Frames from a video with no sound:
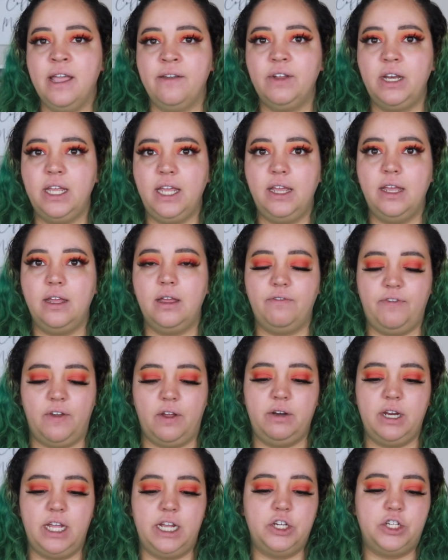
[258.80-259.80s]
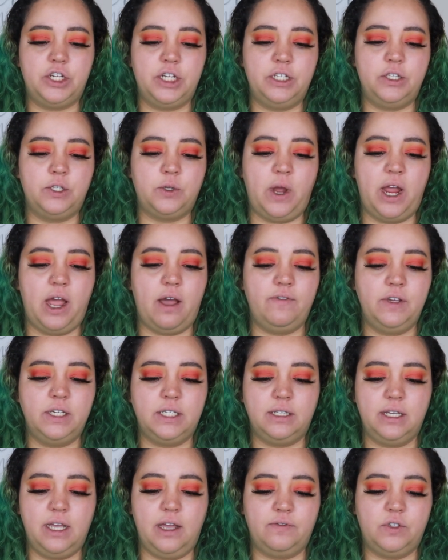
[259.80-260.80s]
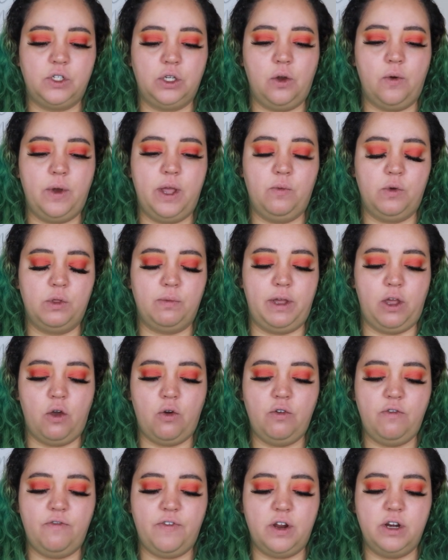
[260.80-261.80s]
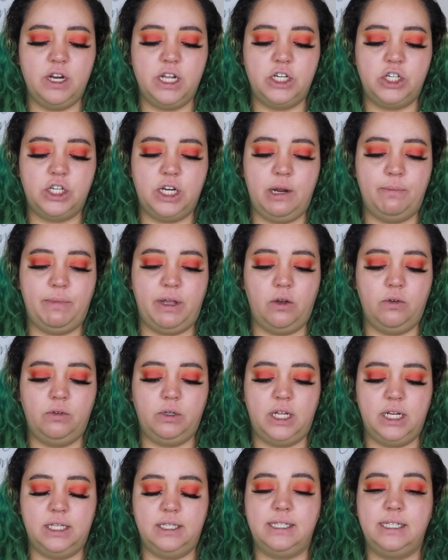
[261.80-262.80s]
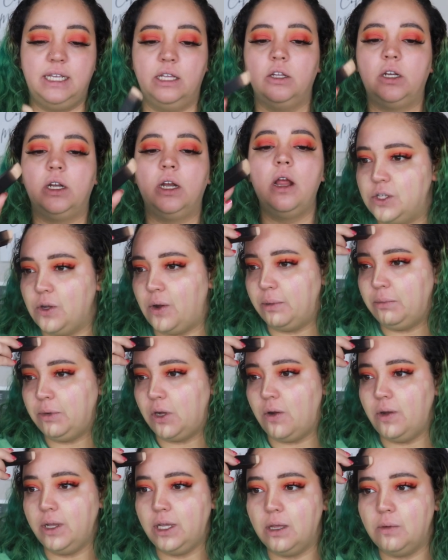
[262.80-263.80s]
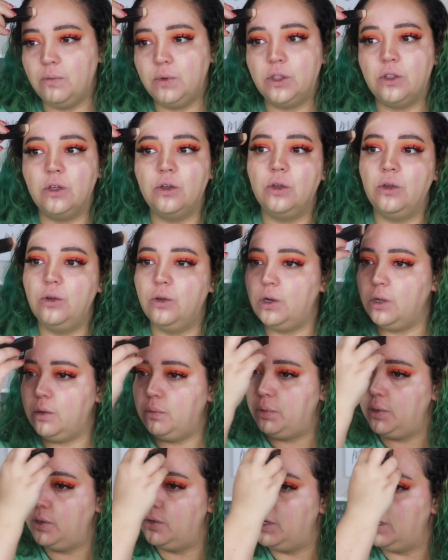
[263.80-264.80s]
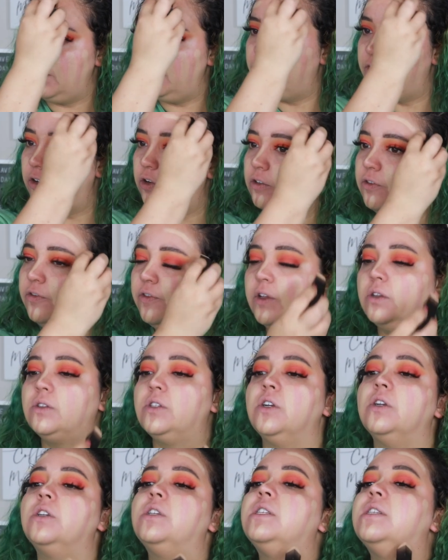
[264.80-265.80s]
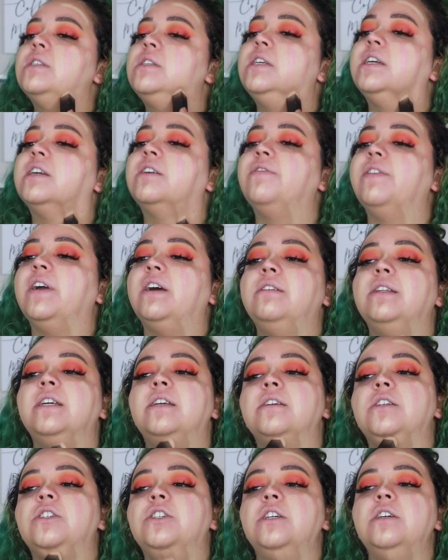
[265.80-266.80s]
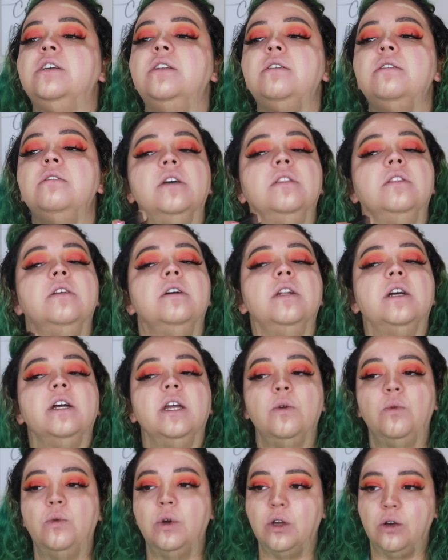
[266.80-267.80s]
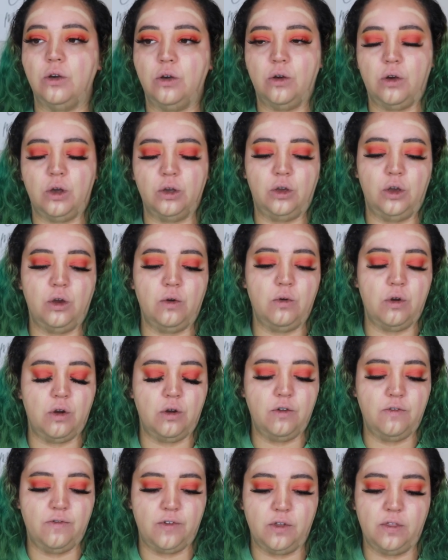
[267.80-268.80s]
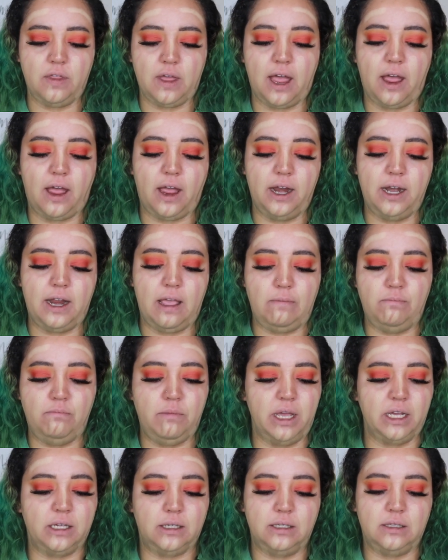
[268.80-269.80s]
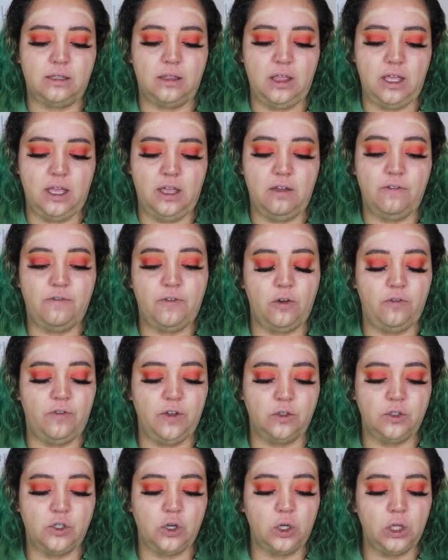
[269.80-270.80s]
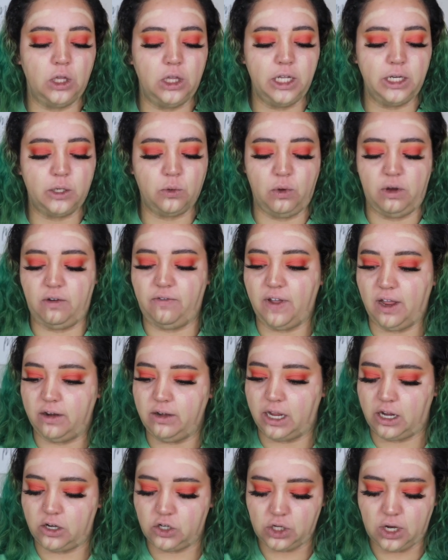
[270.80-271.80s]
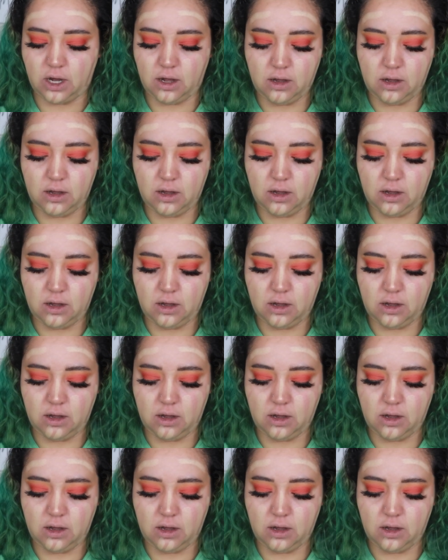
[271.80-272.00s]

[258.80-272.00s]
have any foundation, so I obviously have to go in with my own foundation and my own concealer. So I'm going in with the Huda Beauty Faux Filter Stick Foundation, and then I will go over that and mix the Faux Filter Liquid Foundation.